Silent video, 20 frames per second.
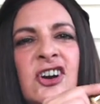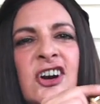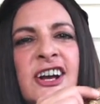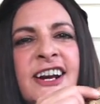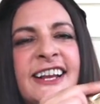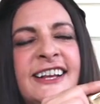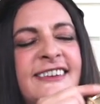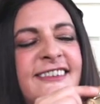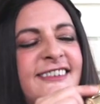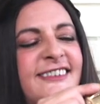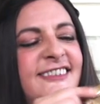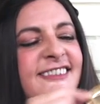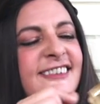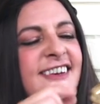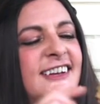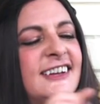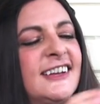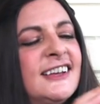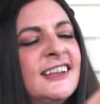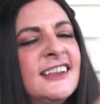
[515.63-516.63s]
on it
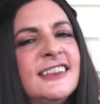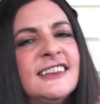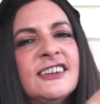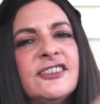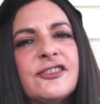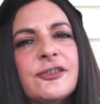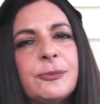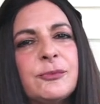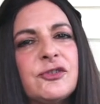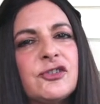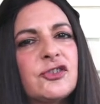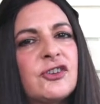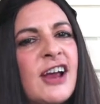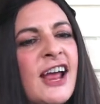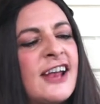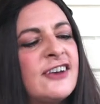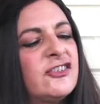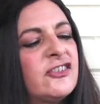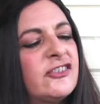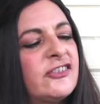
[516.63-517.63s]
still and some
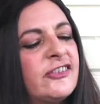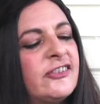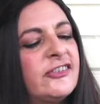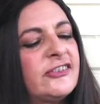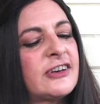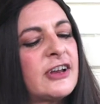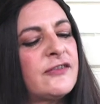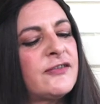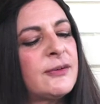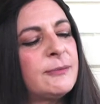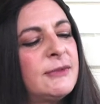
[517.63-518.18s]
scratches and stuff.